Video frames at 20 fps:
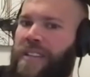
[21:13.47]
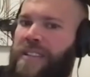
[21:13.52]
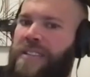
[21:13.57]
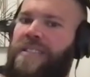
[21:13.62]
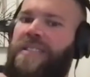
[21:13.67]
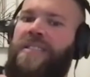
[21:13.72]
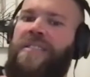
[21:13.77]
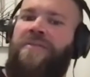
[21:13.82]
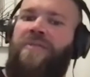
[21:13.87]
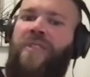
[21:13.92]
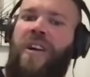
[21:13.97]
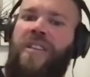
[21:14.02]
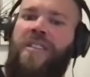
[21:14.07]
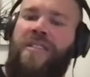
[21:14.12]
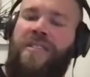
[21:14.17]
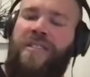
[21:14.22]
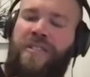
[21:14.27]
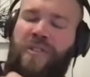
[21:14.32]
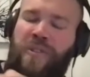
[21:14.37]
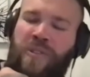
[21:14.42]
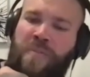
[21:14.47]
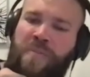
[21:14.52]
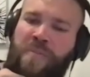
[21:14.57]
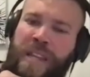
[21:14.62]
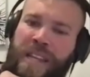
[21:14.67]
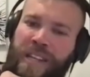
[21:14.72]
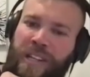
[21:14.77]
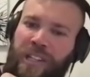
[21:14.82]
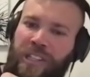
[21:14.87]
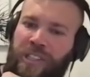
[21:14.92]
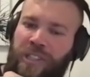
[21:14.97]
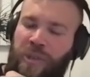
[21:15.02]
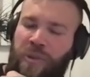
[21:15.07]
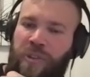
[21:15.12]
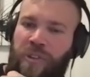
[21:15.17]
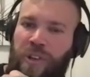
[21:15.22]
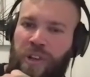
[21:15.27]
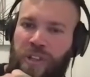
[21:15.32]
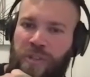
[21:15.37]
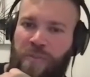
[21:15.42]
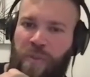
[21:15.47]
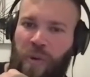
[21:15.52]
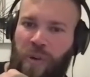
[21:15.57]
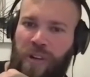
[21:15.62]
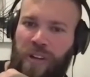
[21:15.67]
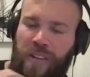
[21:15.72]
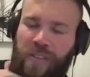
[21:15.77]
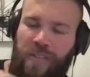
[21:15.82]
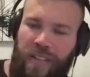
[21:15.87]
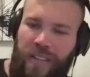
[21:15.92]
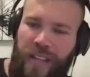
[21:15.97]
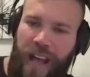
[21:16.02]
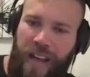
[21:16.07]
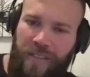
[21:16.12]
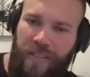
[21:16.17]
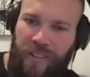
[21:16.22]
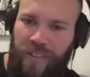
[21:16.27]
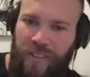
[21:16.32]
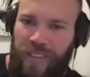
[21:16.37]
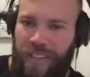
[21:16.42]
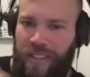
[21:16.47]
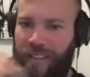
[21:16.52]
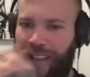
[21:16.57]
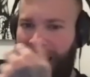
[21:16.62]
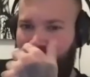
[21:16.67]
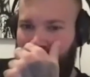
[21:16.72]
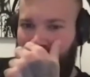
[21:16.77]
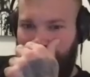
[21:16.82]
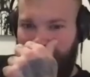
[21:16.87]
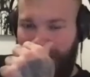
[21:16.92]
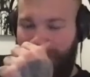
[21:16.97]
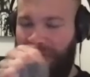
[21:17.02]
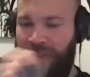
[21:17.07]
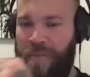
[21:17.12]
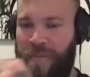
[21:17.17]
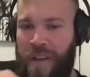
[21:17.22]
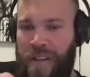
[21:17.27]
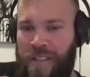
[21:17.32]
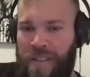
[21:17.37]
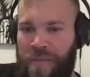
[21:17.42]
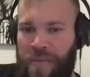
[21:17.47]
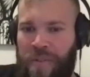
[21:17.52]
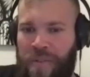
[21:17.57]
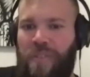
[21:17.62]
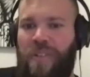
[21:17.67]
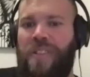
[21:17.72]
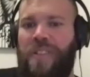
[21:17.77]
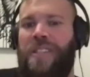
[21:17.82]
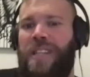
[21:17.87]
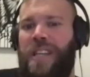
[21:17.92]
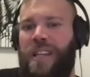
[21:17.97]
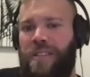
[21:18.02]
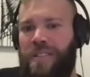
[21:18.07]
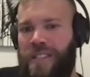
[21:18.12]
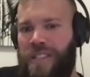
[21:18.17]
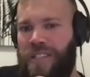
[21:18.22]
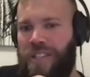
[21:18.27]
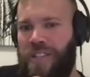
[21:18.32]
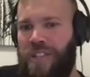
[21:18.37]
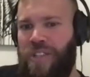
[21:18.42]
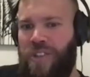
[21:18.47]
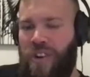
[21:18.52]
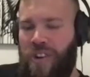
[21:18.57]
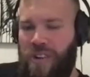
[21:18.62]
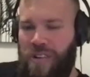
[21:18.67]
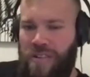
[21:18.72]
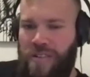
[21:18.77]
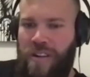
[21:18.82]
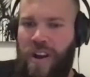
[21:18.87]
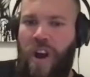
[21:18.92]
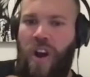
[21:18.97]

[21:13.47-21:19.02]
This runs to the medial 2/3 border of the clavicle to the lateral lip of the bicipital. What's this? This is your sternum.